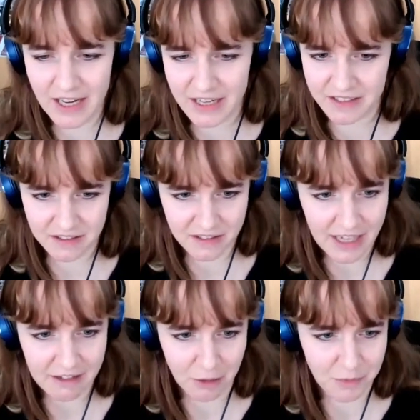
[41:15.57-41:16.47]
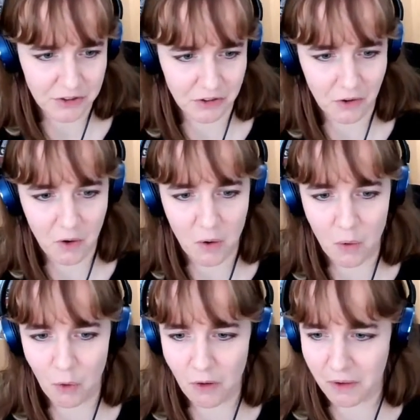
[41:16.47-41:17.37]
earlier this year, I'm
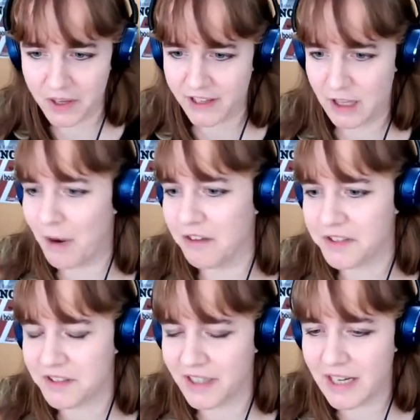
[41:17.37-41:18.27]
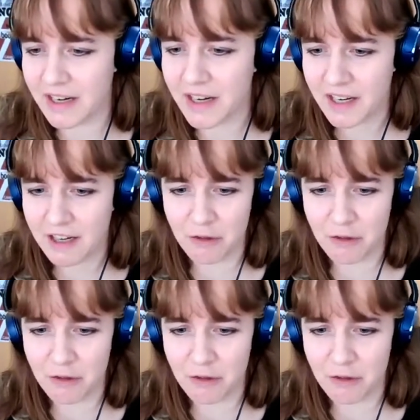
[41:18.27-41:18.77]
sure, or they might have seen